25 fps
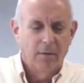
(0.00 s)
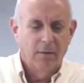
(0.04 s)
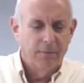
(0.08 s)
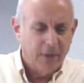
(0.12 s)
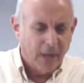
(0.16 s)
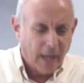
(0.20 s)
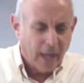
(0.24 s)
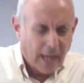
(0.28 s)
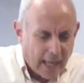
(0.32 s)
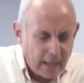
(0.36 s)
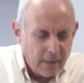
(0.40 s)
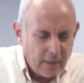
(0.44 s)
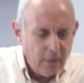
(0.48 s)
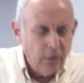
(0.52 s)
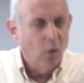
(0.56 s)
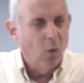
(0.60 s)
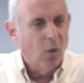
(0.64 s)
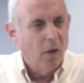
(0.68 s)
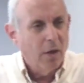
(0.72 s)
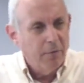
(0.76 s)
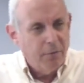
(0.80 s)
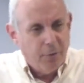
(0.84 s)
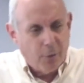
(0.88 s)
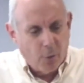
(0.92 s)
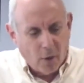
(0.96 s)
if you hadn't
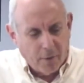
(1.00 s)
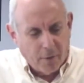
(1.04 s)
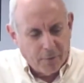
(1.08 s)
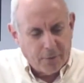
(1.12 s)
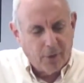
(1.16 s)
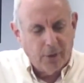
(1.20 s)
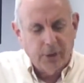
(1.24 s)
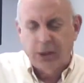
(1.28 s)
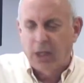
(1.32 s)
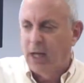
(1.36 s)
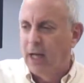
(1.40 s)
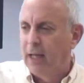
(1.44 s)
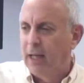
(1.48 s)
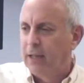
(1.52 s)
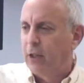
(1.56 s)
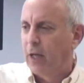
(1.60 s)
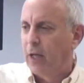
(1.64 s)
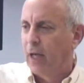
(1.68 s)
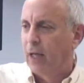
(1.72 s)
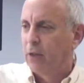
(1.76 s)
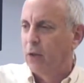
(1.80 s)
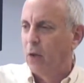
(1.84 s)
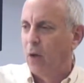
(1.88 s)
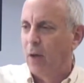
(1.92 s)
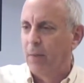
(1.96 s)
gone for first
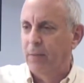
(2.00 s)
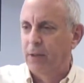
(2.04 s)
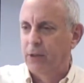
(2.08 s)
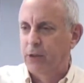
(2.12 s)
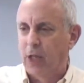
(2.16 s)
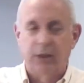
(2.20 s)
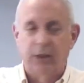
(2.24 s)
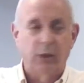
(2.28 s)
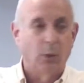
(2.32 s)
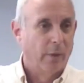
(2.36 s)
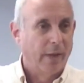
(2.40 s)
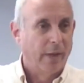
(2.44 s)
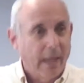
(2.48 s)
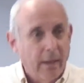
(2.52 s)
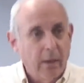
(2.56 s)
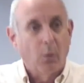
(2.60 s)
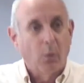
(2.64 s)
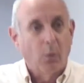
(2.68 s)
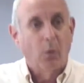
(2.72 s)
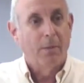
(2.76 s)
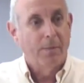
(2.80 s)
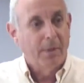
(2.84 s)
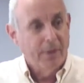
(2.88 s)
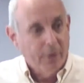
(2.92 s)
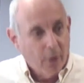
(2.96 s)
contract arbitration, well, then there
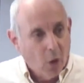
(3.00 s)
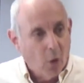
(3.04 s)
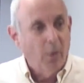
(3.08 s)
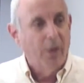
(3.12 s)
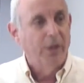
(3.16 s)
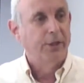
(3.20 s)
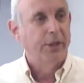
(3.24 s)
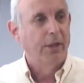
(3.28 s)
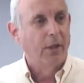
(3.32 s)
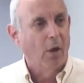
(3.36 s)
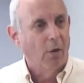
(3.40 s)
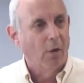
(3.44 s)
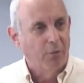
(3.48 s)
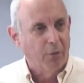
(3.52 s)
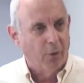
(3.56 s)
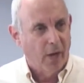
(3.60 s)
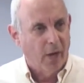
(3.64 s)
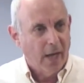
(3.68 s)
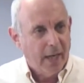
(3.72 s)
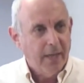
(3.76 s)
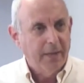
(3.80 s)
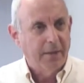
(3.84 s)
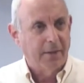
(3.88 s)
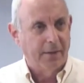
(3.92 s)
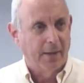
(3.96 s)
would have been no reason to go for
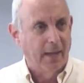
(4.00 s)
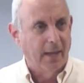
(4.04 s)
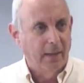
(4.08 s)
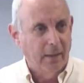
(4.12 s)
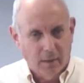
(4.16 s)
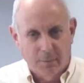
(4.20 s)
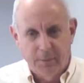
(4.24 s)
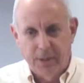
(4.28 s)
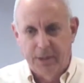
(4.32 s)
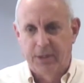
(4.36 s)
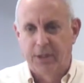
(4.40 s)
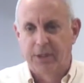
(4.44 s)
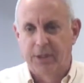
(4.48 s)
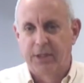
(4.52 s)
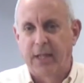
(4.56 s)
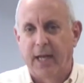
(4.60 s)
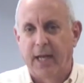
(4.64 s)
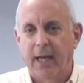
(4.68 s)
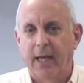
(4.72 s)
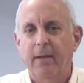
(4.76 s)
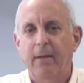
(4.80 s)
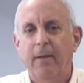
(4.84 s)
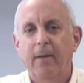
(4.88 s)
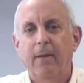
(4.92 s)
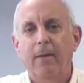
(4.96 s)
anything, let me just
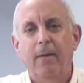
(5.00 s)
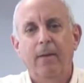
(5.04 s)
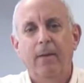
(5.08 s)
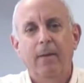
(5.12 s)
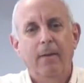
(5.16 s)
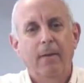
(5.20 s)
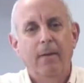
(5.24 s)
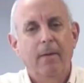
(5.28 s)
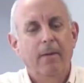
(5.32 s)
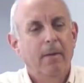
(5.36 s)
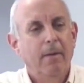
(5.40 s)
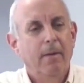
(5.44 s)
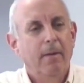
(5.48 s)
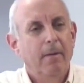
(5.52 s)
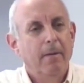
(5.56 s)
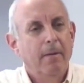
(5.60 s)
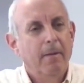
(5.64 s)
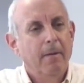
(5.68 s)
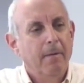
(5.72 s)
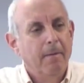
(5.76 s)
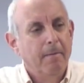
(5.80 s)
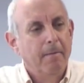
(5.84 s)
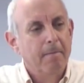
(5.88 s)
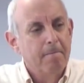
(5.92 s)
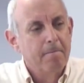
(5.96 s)
add.
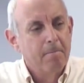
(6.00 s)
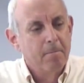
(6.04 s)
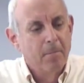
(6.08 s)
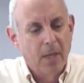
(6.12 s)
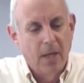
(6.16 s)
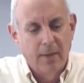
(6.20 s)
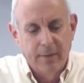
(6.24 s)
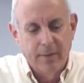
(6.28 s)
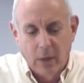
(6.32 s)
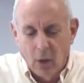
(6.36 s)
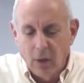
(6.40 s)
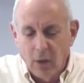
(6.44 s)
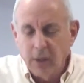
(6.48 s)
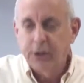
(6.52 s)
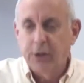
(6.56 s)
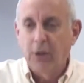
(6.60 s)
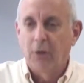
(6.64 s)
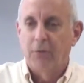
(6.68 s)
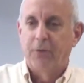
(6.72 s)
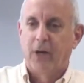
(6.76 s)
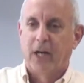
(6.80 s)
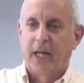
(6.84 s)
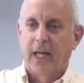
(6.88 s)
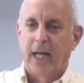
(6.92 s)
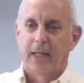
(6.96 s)
And they also
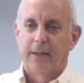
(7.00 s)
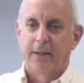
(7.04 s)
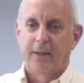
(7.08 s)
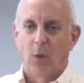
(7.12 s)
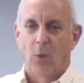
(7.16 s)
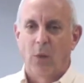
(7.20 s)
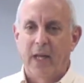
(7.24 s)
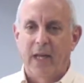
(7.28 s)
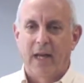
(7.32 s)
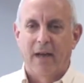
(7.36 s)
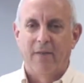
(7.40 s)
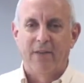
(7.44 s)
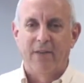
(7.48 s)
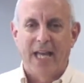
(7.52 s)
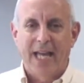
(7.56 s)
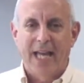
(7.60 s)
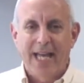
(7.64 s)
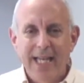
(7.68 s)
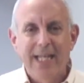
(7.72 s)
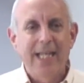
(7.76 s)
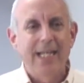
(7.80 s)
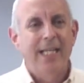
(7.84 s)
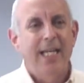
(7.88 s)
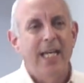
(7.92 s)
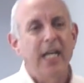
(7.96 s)
forget that we have
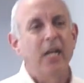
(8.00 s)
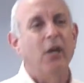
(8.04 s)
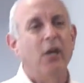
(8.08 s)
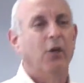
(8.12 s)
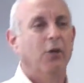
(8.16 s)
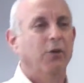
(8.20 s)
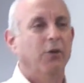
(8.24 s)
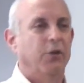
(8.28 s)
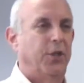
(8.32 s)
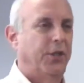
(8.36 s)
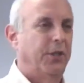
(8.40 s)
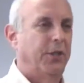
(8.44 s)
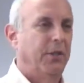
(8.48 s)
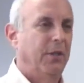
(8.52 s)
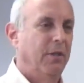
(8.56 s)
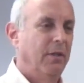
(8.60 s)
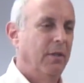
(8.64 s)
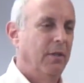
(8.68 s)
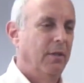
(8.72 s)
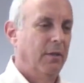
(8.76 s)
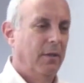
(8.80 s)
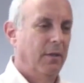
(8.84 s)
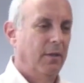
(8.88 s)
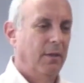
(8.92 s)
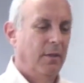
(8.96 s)
80 years
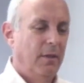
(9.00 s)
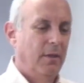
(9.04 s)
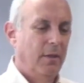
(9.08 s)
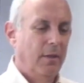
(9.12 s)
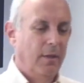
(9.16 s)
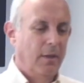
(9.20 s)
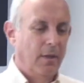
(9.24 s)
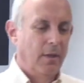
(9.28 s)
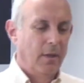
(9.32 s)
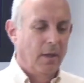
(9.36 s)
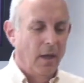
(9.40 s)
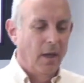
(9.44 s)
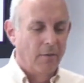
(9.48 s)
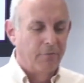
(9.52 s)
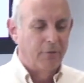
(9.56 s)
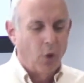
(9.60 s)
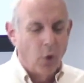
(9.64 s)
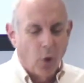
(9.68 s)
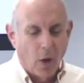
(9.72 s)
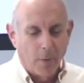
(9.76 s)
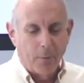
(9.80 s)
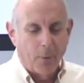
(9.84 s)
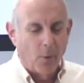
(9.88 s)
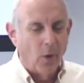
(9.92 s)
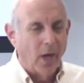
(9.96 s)
of
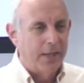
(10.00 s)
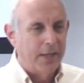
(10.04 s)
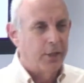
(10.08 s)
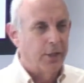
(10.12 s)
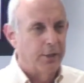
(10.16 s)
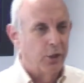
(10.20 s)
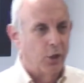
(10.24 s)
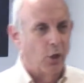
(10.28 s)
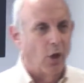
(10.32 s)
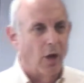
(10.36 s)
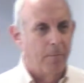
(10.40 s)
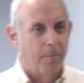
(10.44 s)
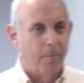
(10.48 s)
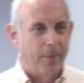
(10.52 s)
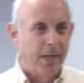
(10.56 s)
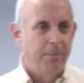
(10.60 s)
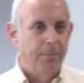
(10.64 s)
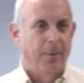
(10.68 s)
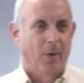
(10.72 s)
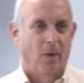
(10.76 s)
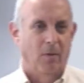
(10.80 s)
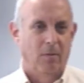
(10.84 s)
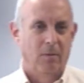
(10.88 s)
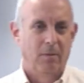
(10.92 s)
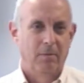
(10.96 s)
corporations are
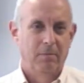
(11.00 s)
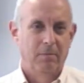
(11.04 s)
people.